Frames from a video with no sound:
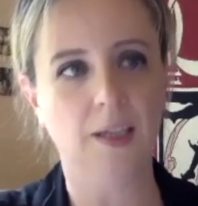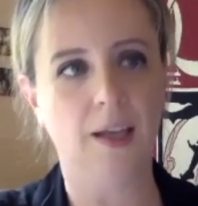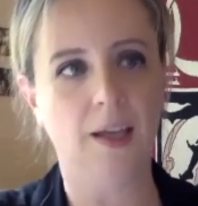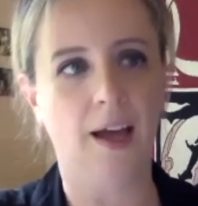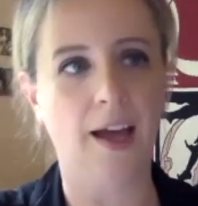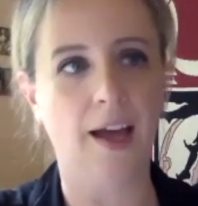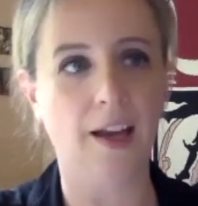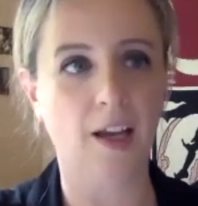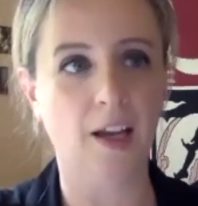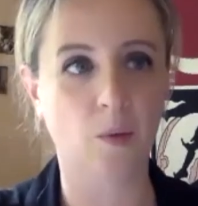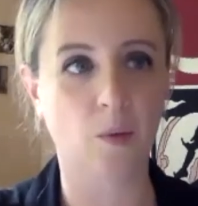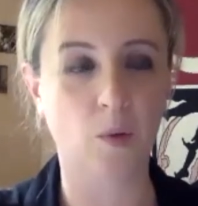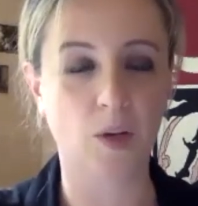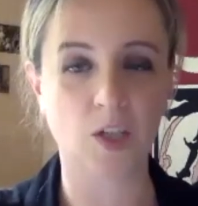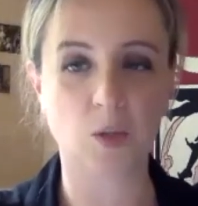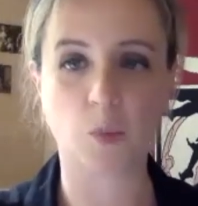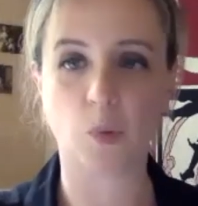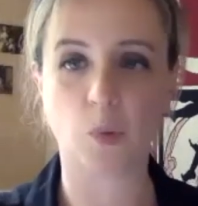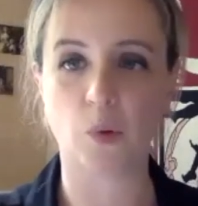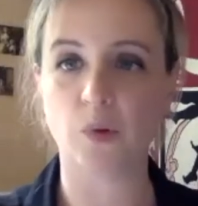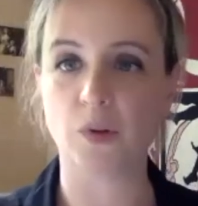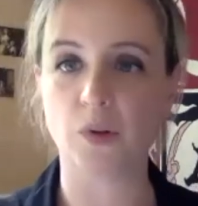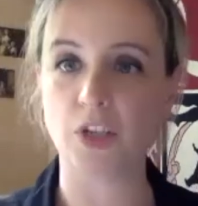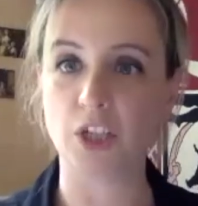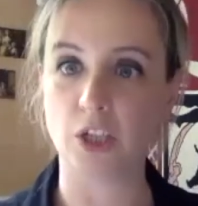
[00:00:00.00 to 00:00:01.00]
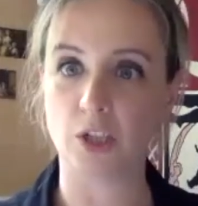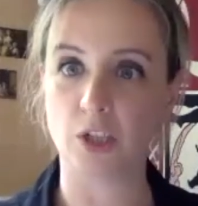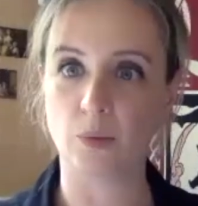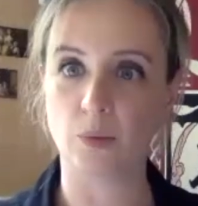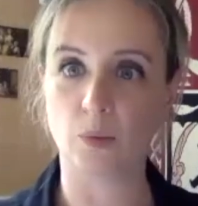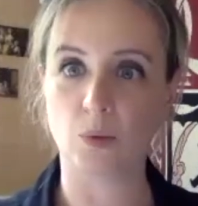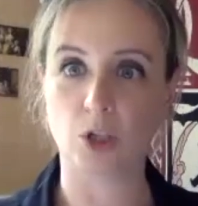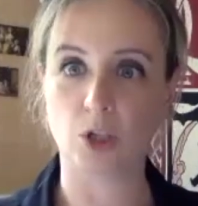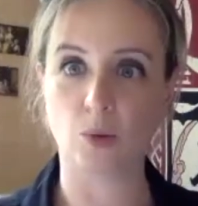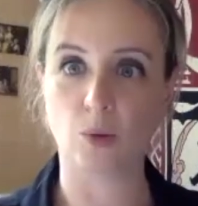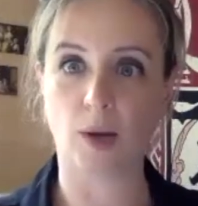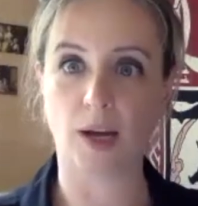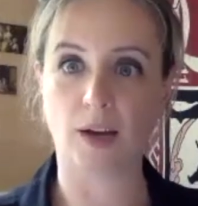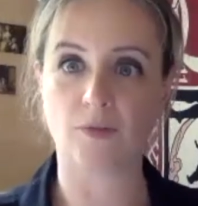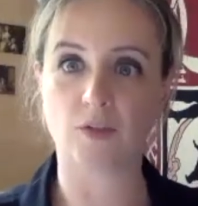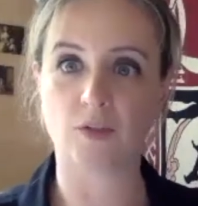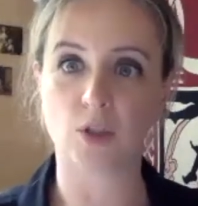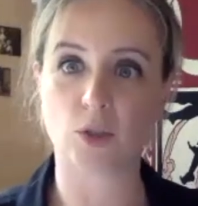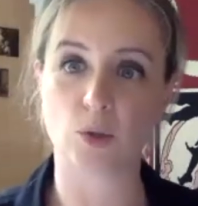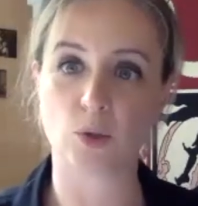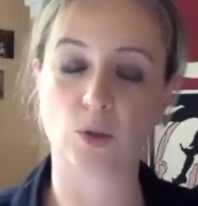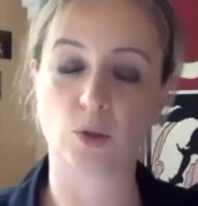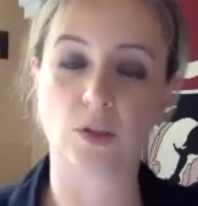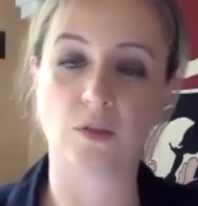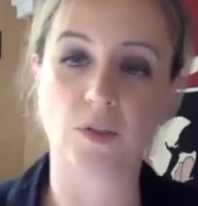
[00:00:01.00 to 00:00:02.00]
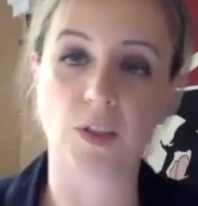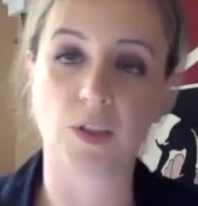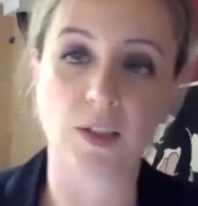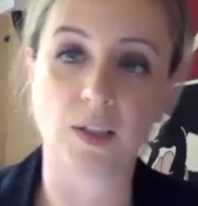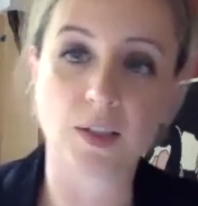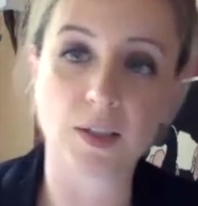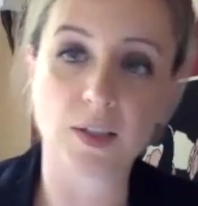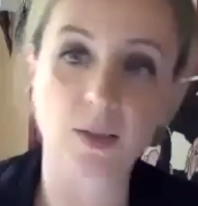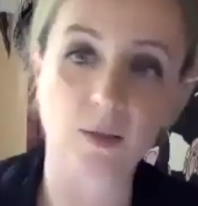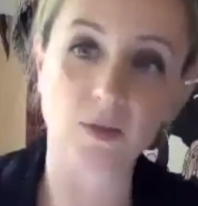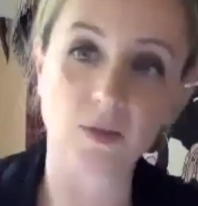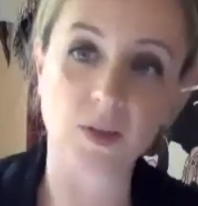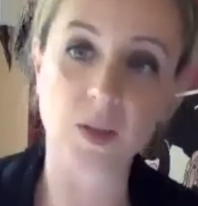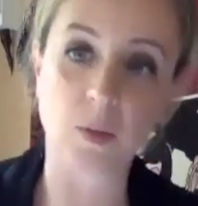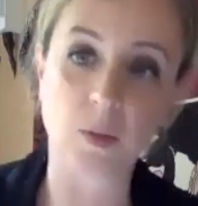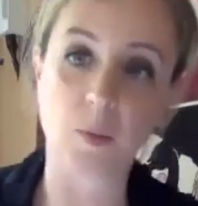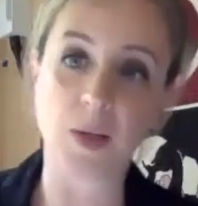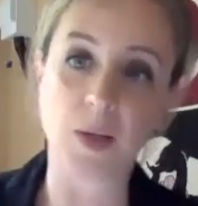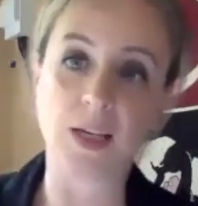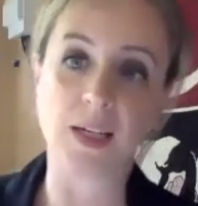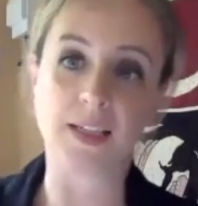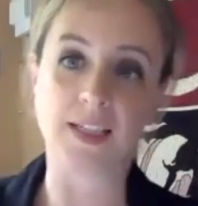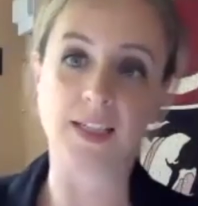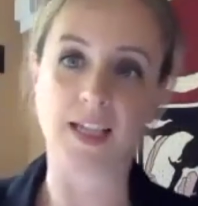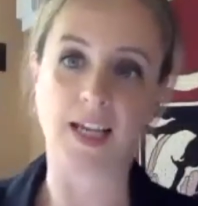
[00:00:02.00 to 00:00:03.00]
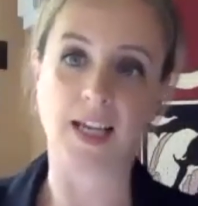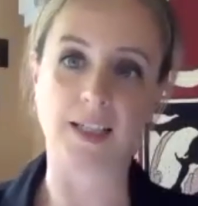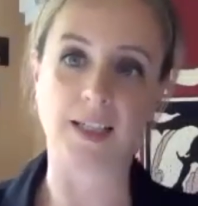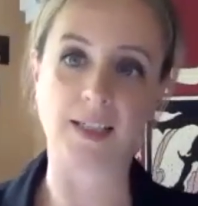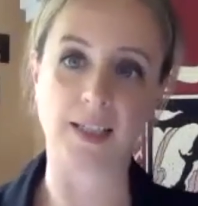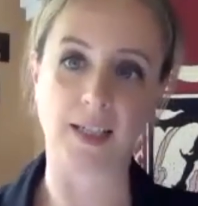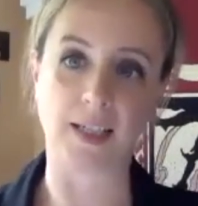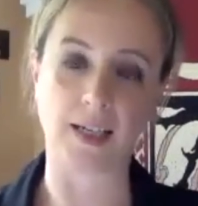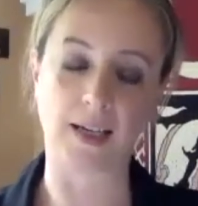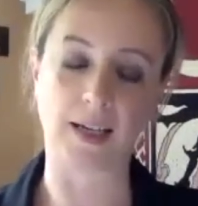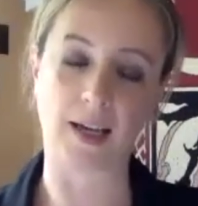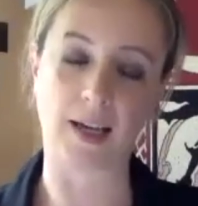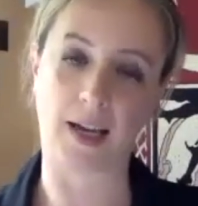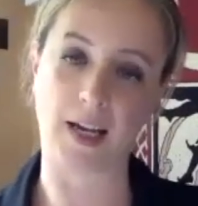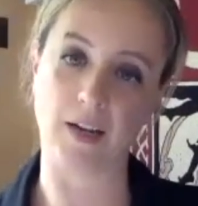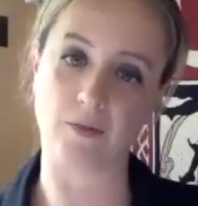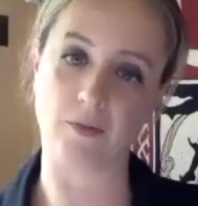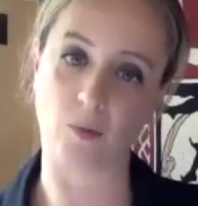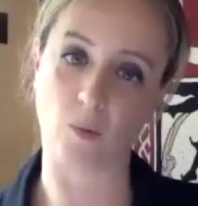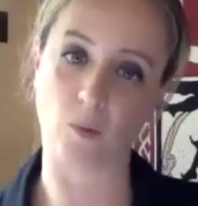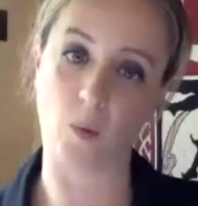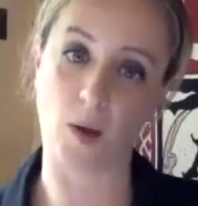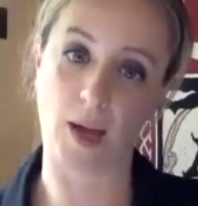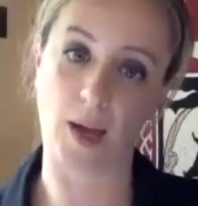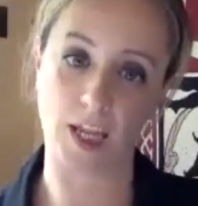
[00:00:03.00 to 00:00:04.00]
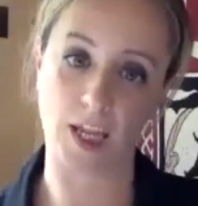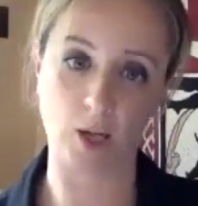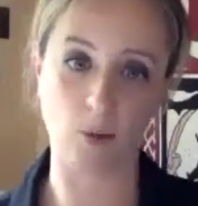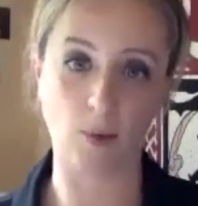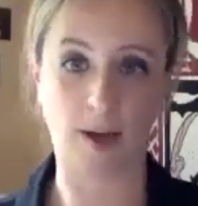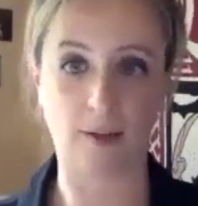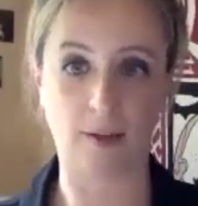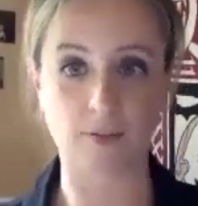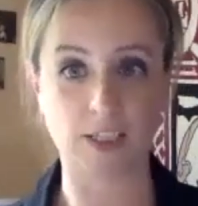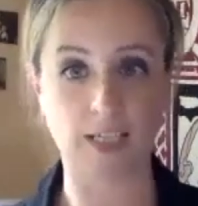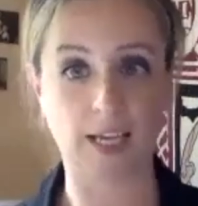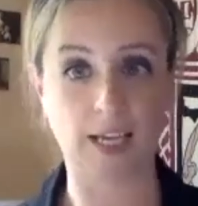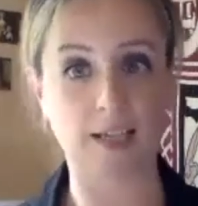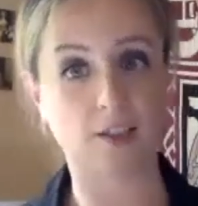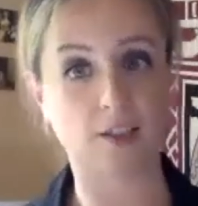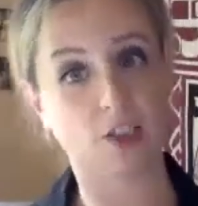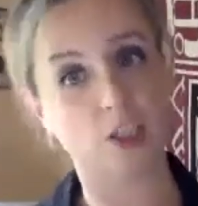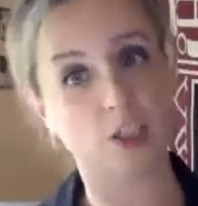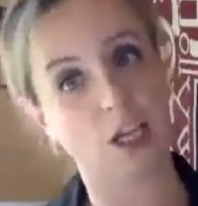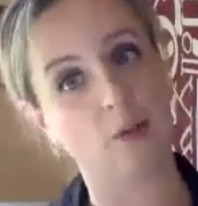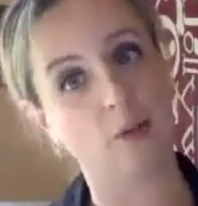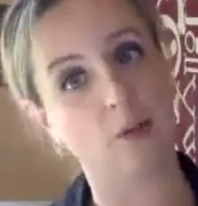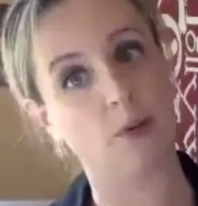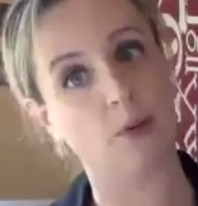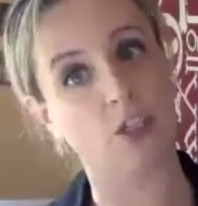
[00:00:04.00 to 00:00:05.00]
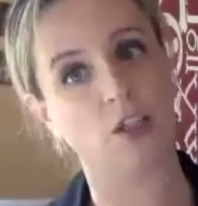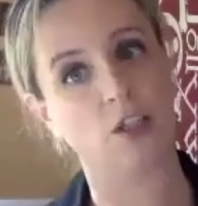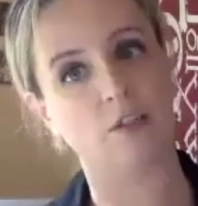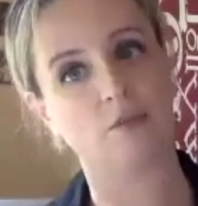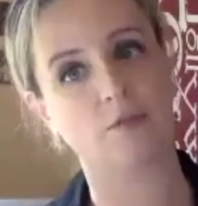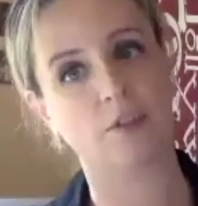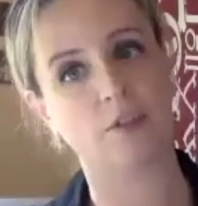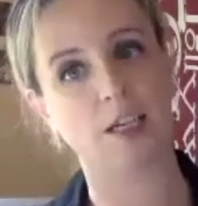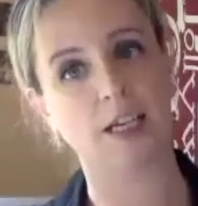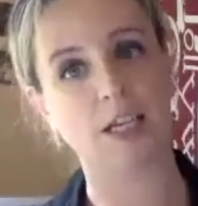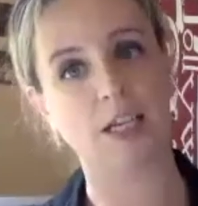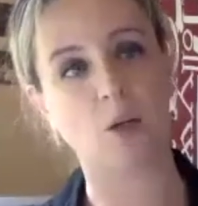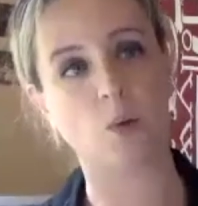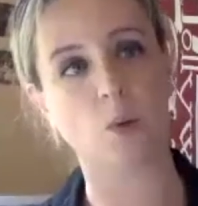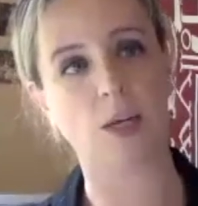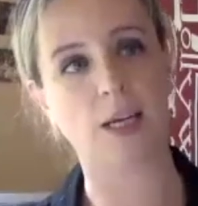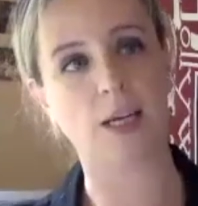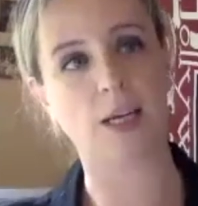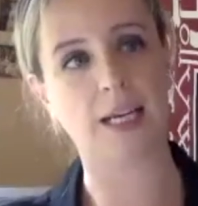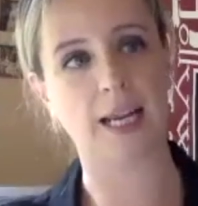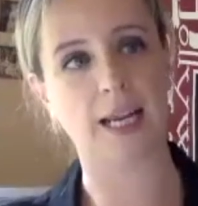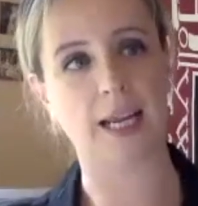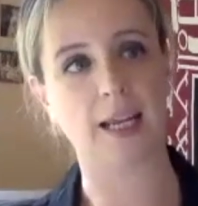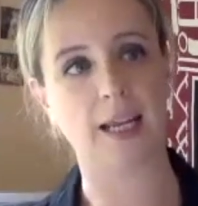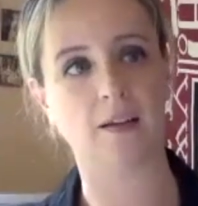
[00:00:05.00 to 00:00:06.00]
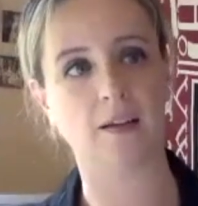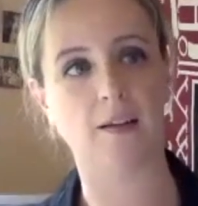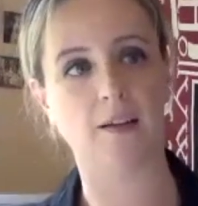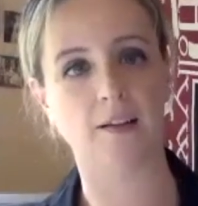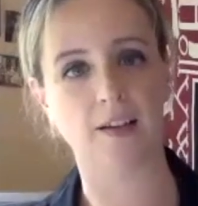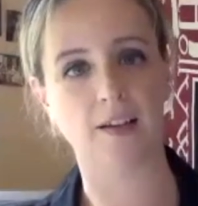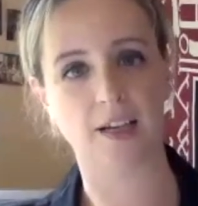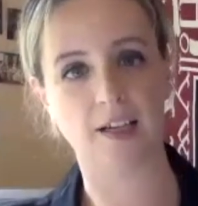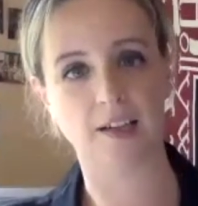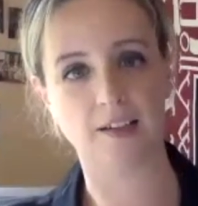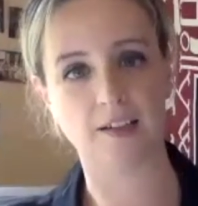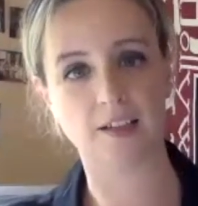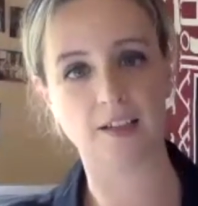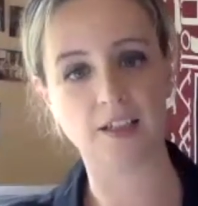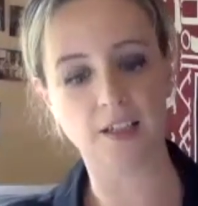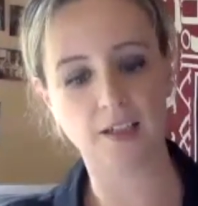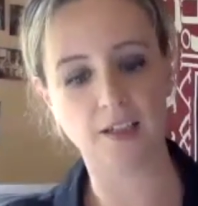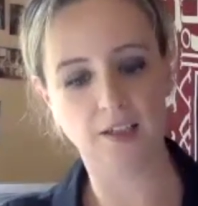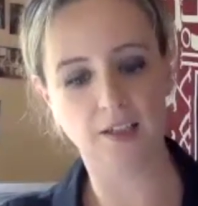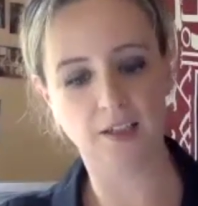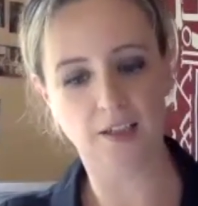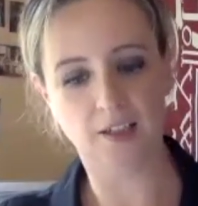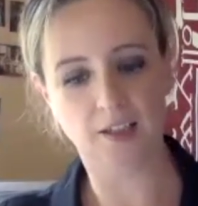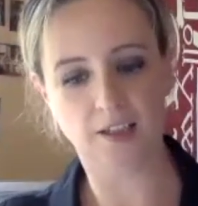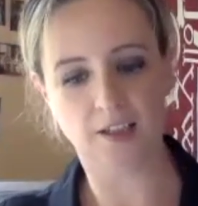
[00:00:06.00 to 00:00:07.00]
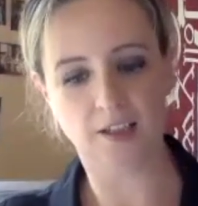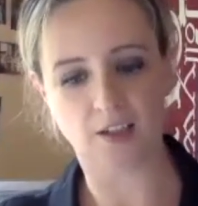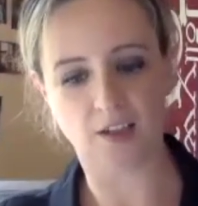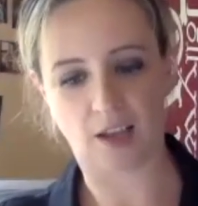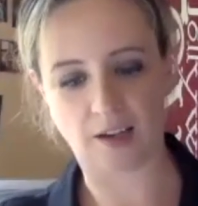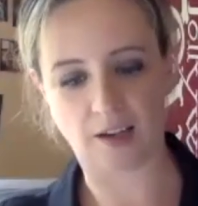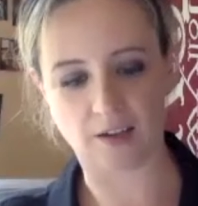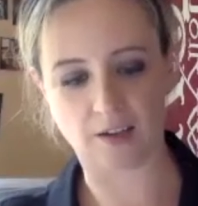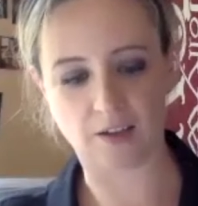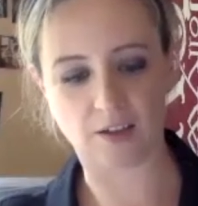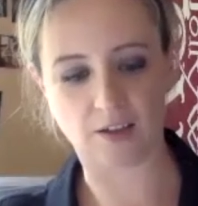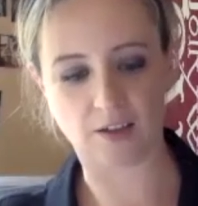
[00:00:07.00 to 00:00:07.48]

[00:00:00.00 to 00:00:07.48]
And at which point you you have to sort of in a sort of speed dating kind of a way, you have to get to know each other really quickly and and and